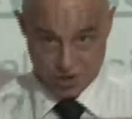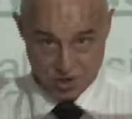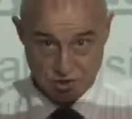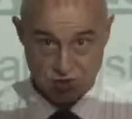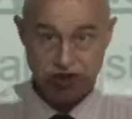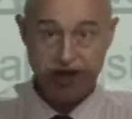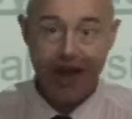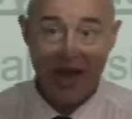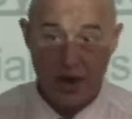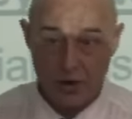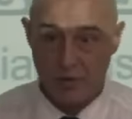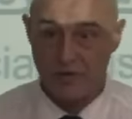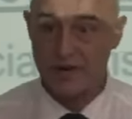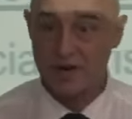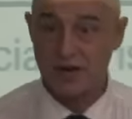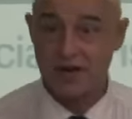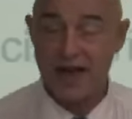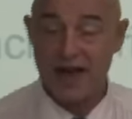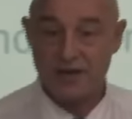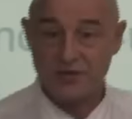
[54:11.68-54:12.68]
Today, over
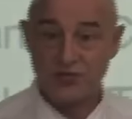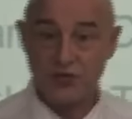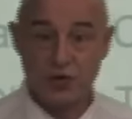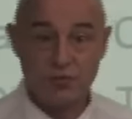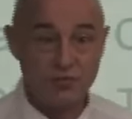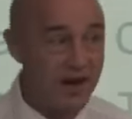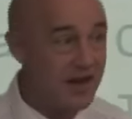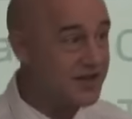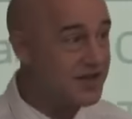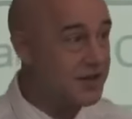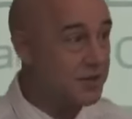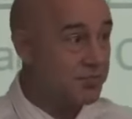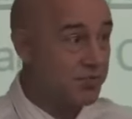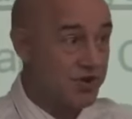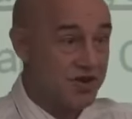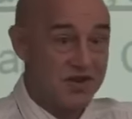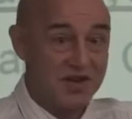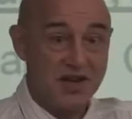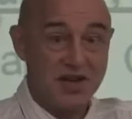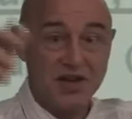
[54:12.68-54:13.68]
the last few months, the
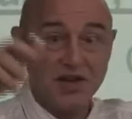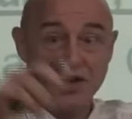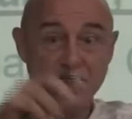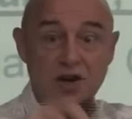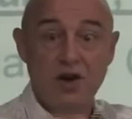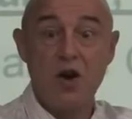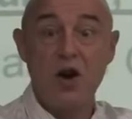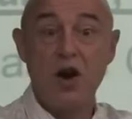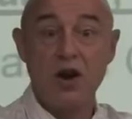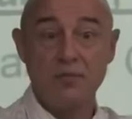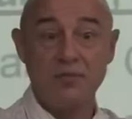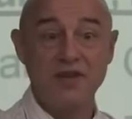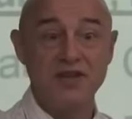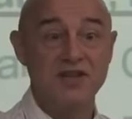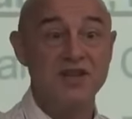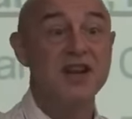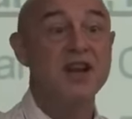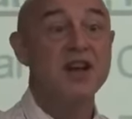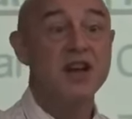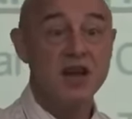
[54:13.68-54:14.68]
Brazilian economy
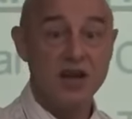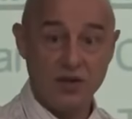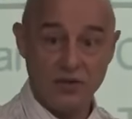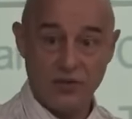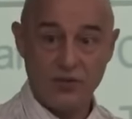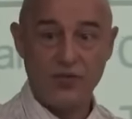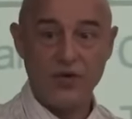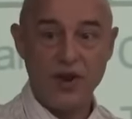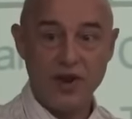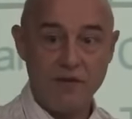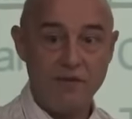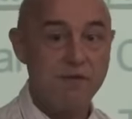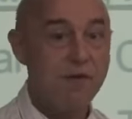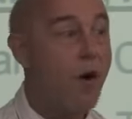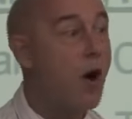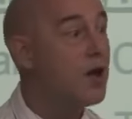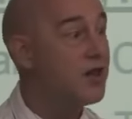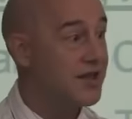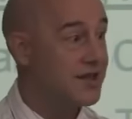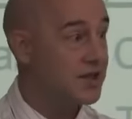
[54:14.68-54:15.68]
is in free fall.